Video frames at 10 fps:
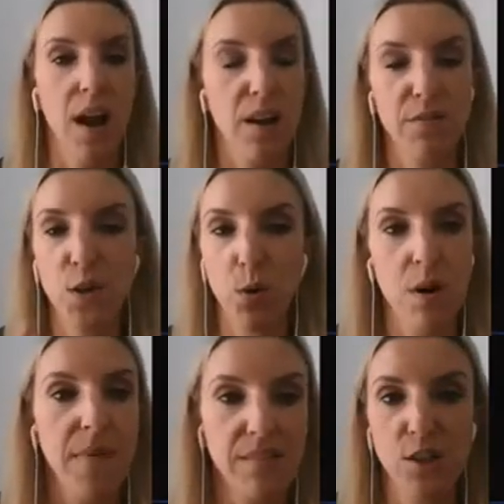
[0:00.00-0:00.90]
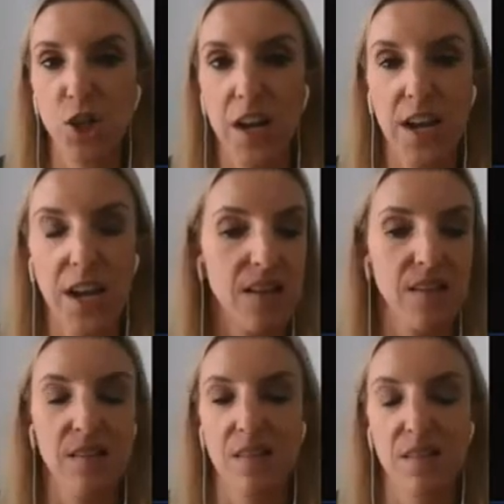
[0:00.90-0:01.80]
and if your messaging
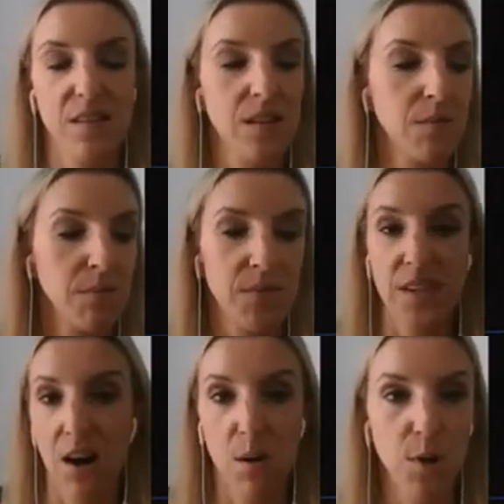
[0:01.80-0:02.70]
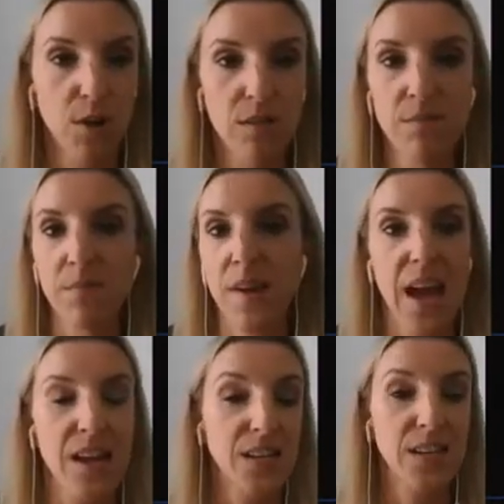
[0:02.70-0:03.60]
is terrible
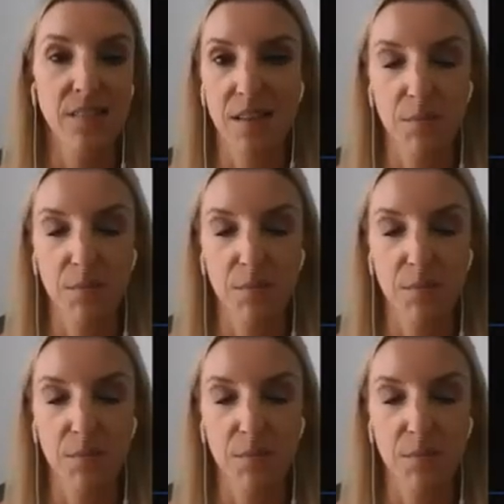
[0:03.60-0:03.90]
and doesn't